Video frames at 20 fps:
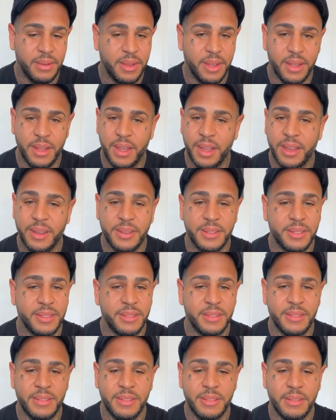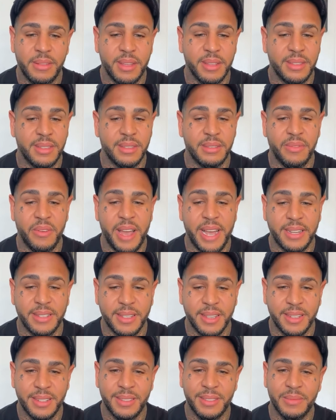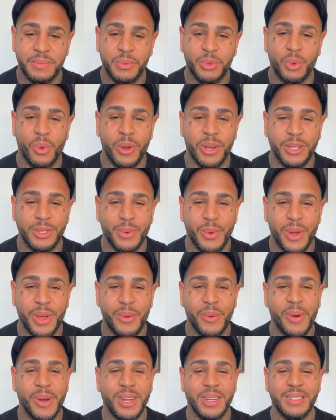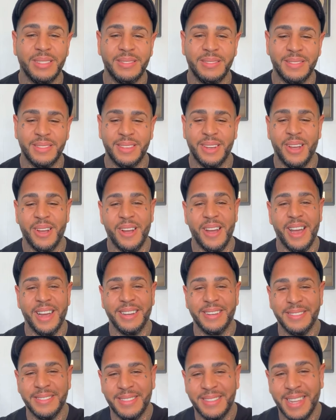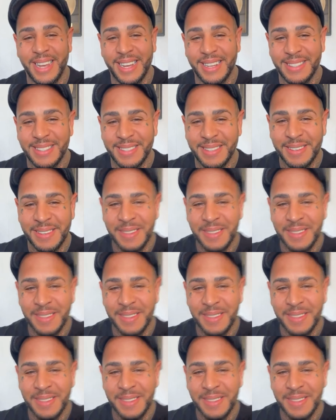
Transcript: you know this is Vexit 2021. All right, thanks.